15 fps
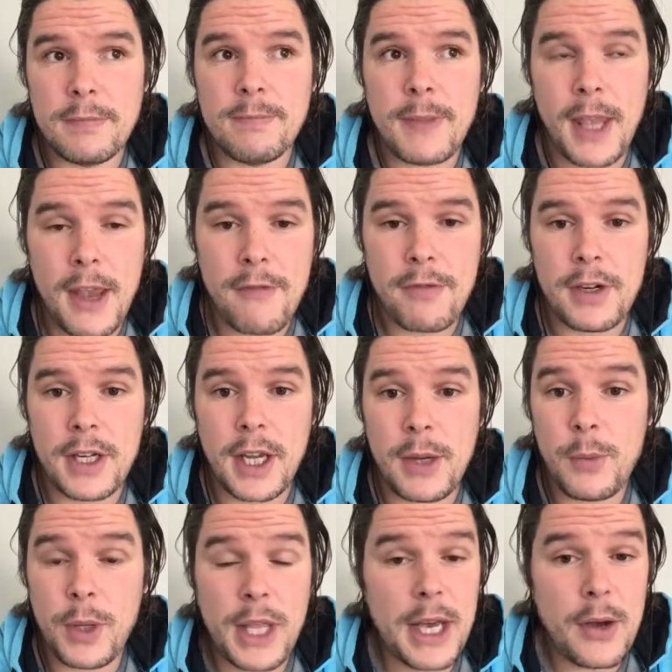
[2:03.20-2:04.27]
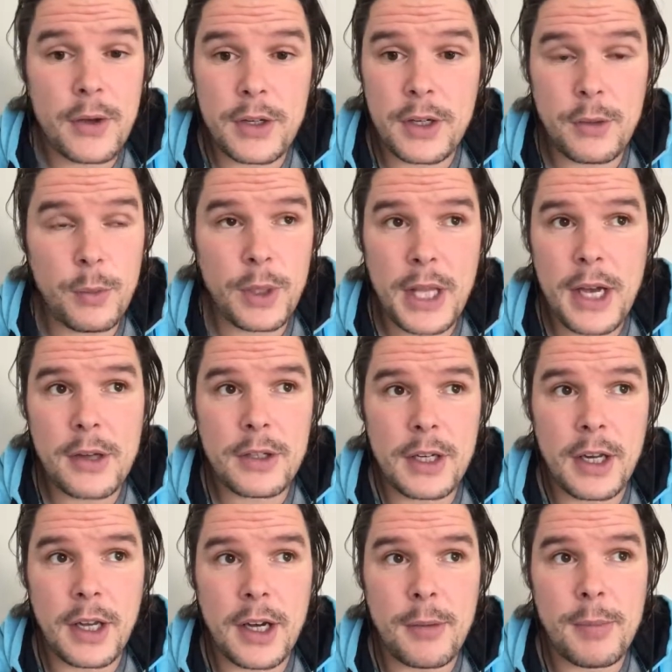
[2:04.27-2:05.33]
every day without an
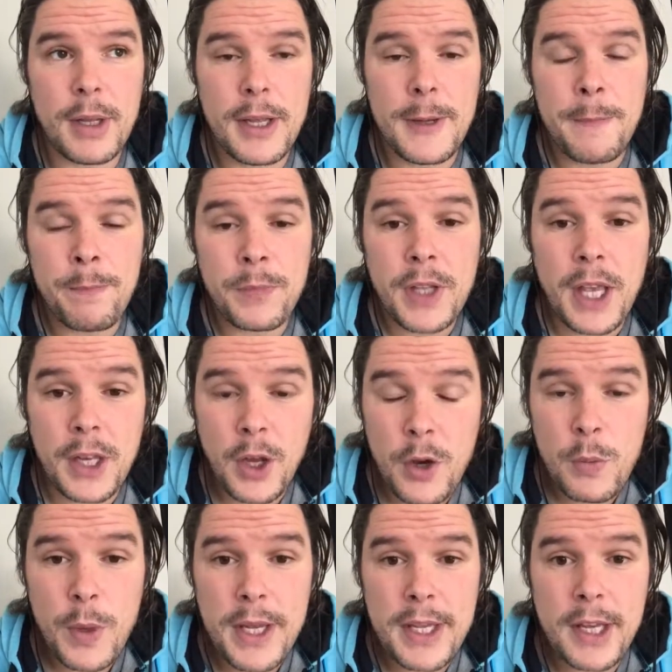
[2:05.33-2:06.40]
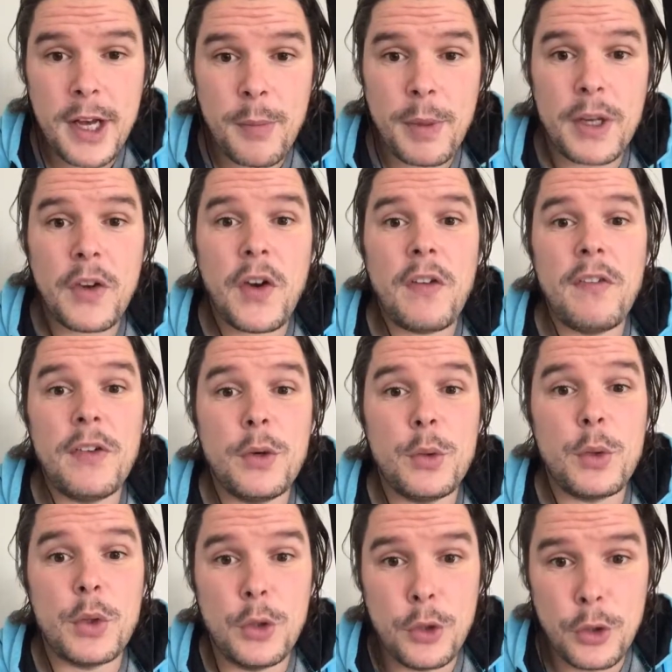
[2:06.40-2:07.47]
alarm, and I wake up and I feel
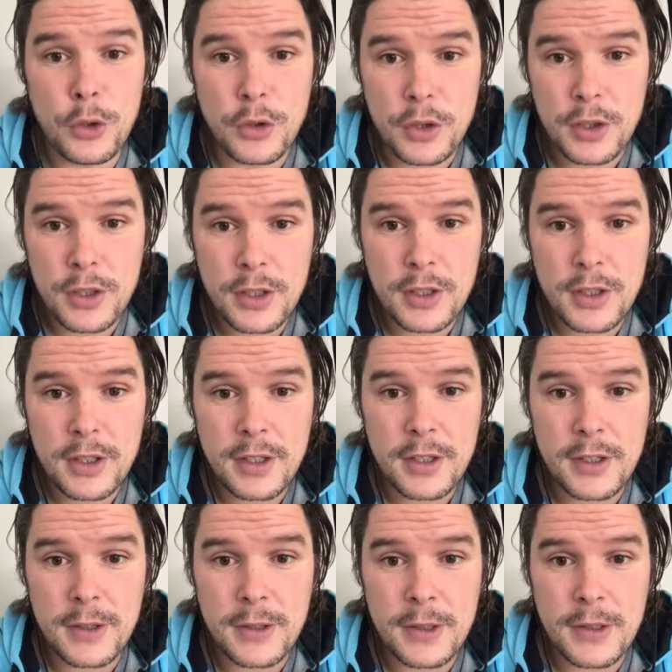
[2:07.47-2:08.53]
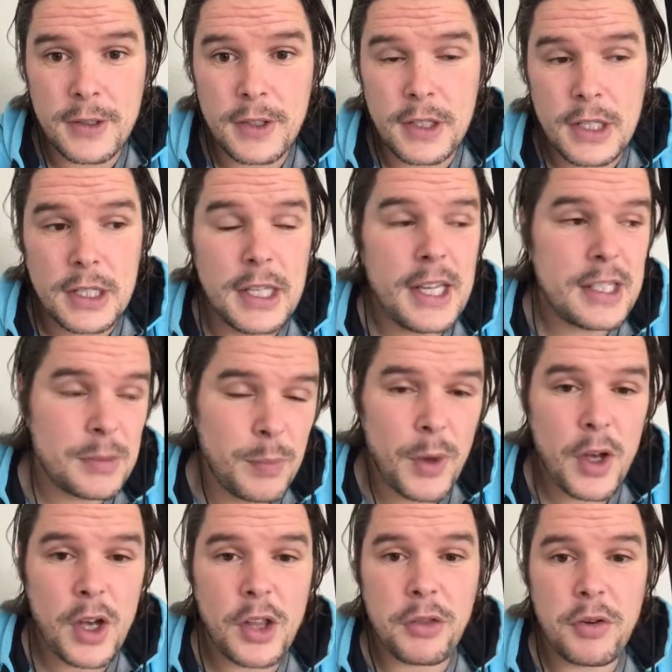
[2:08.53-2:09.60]
good. Yes, my
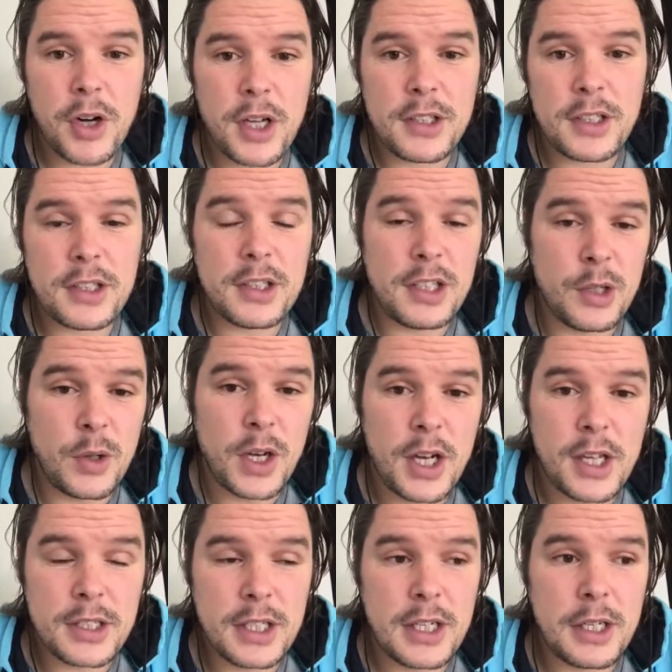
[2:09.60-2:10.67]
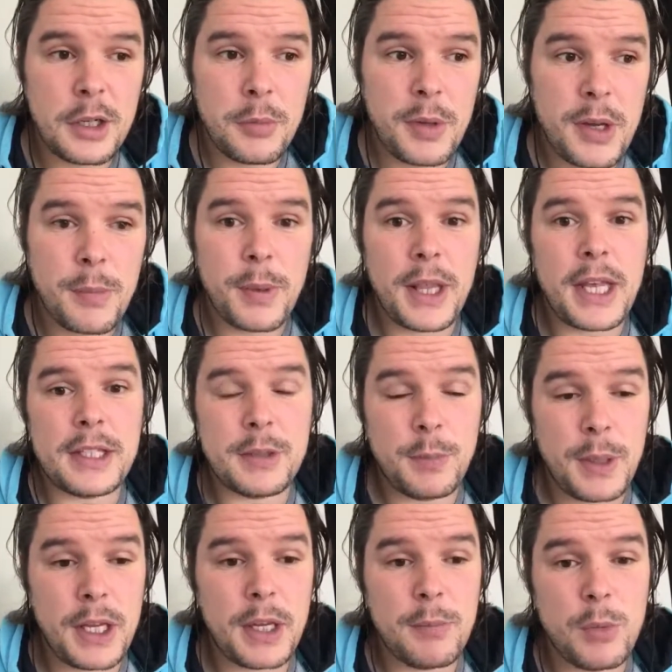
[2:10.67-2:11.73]
arthritis still hurts a little bit, but that's
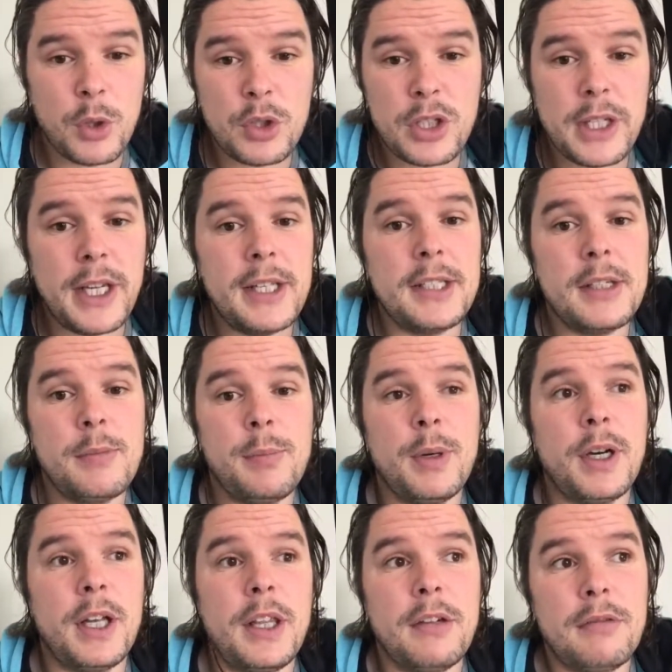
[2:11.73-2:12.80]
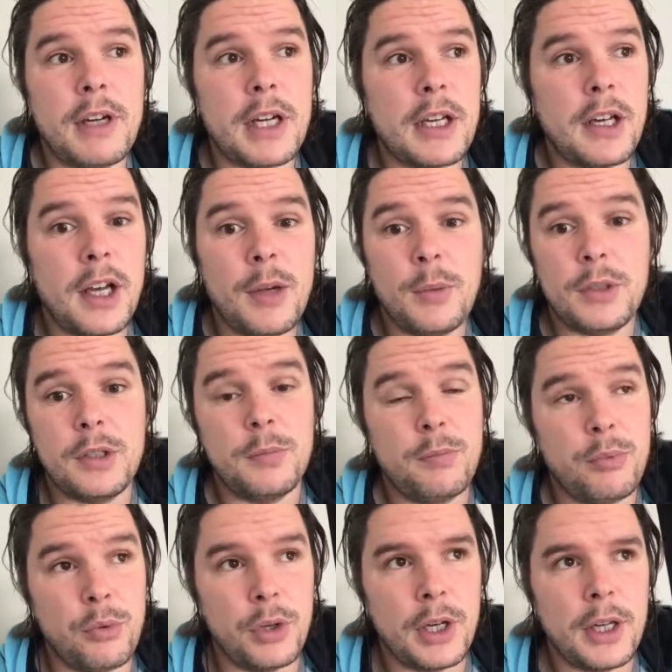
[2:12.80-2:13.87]
being modulated by the red light, which is
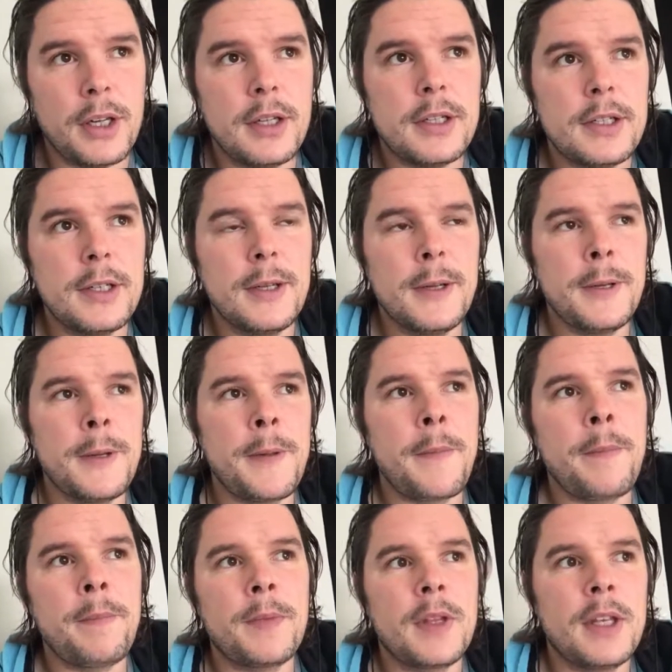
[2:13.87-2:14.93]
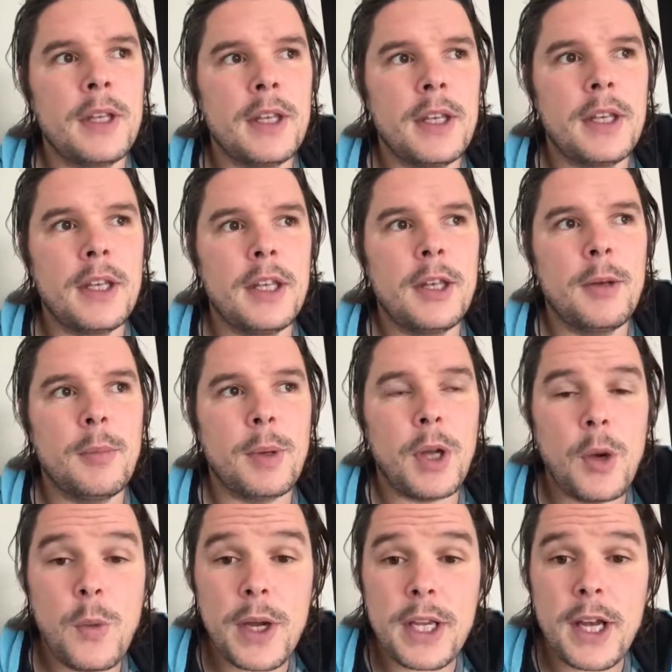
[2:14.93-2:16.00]
brilliant. But I
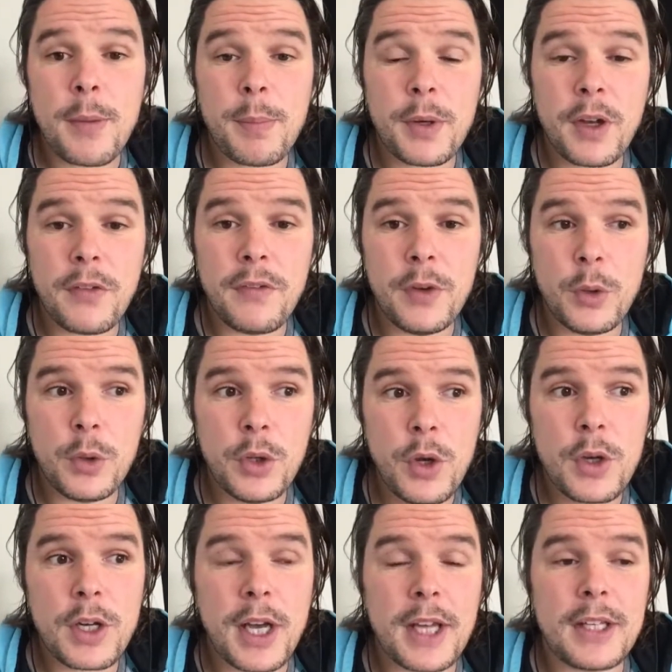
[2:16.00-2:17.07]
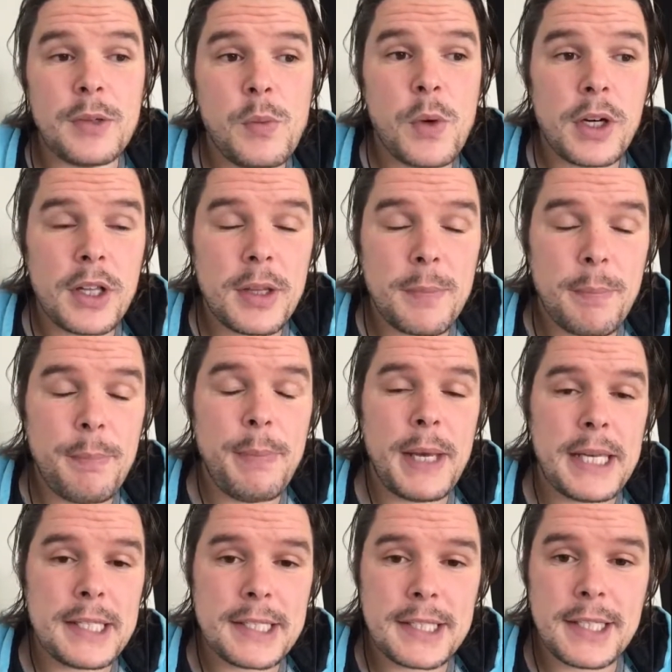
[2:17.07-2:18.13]
wake up and I feel good, and one of the
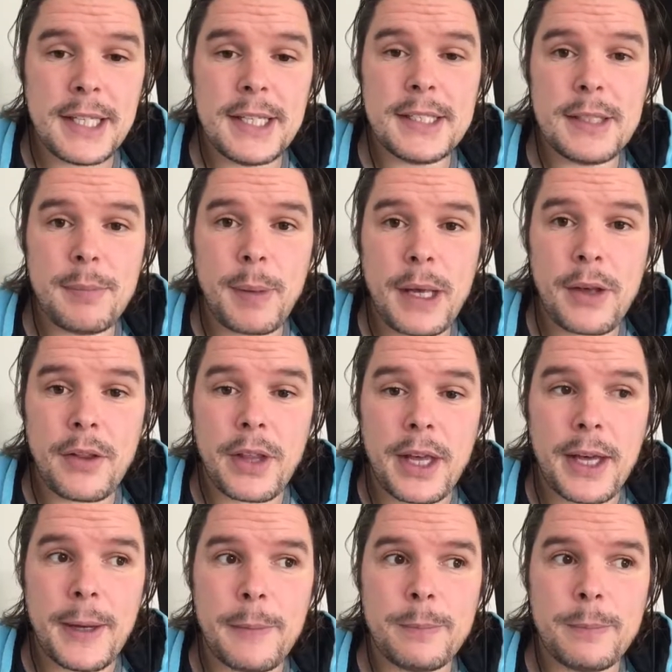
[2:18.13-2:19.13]
best things about that